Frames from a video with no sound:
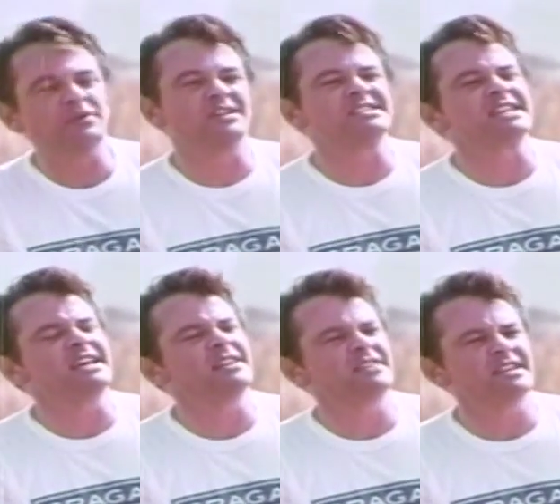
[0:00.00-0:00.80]
didn't want to say
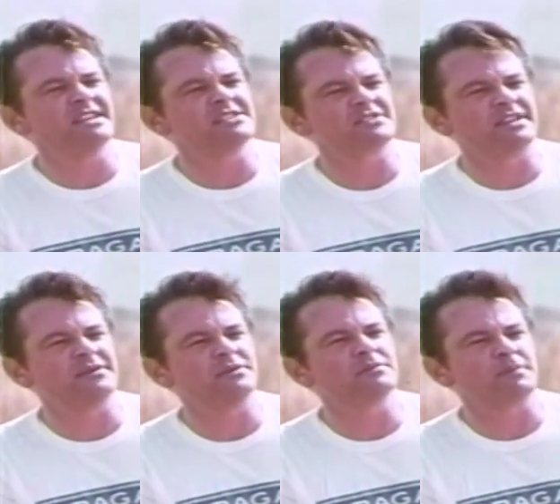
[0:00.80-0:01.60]
anything
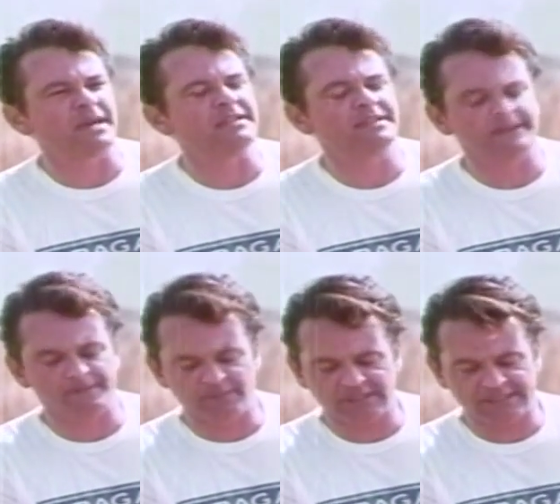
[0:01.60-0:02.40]
yesterday with Pat
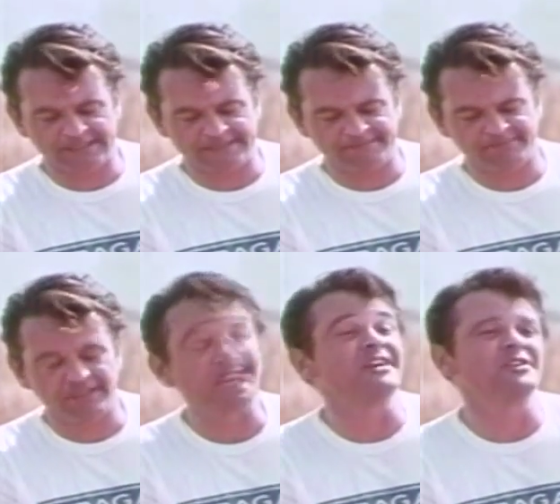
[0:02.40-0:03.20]
there, but
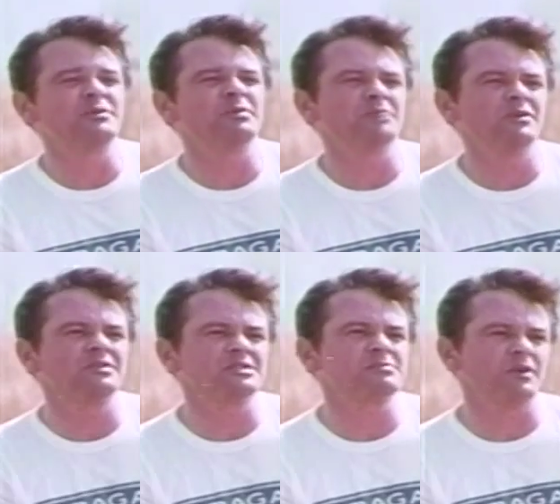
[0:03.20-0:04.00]
uh, I hear you've been
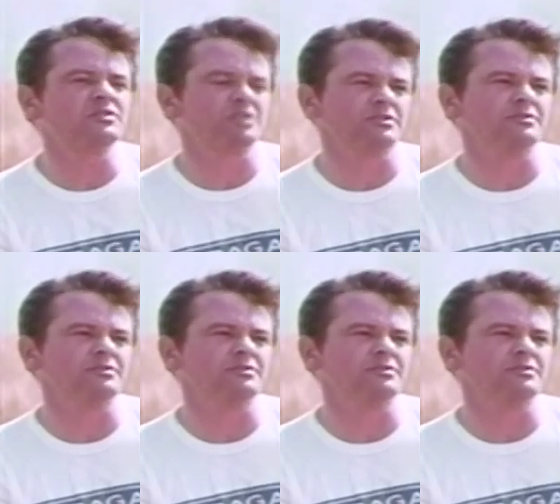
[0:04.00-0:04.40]
blowing smoke